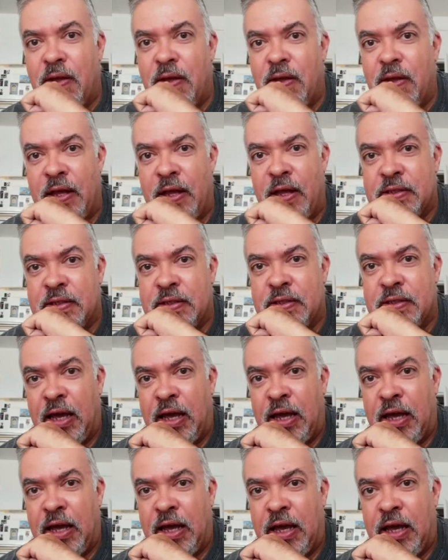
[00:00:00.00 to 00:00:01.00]
And uh,
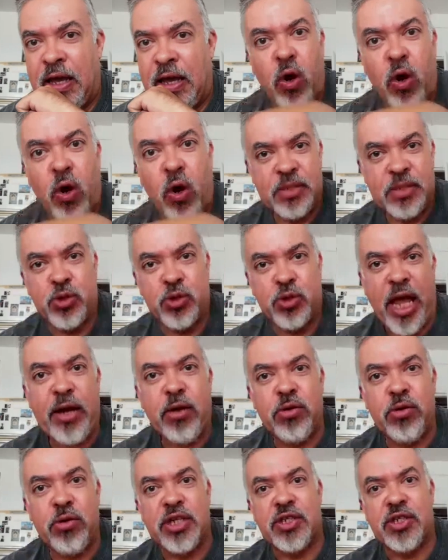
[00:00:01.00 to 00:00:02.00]
of course, the
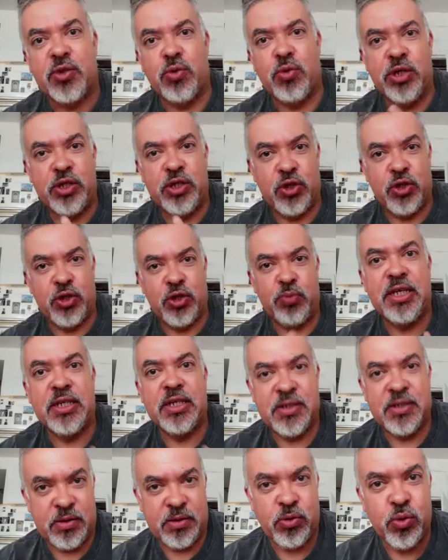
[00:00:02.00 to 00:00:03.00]
protagonist, which
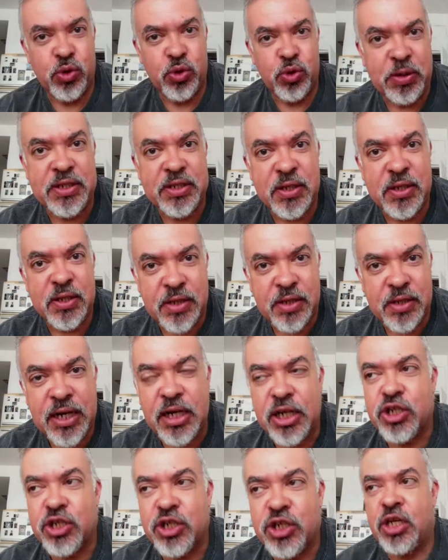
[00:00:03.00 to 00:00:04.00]
speaks, who speaks in
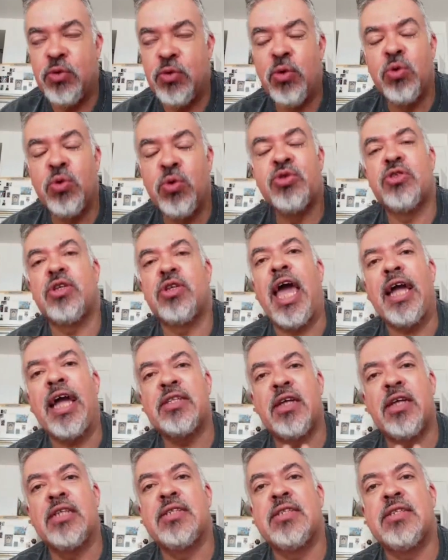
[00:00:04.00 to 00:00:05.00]
English, he will act as
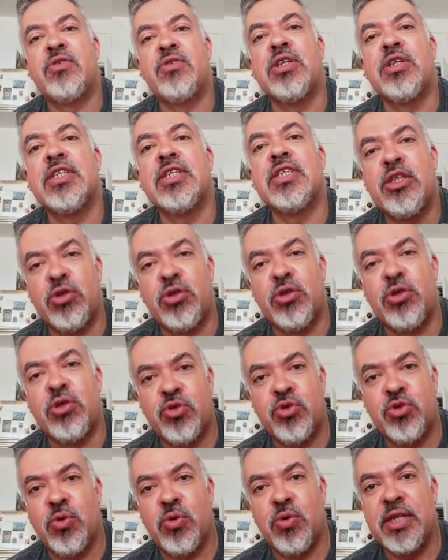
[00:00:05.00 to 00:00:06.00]
a translator to
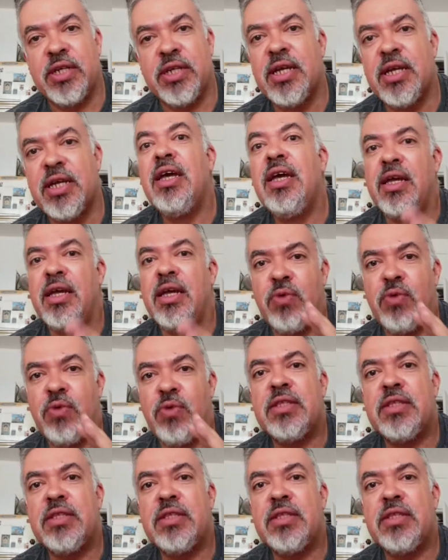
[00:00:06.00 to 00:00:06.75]
us. And right yeah.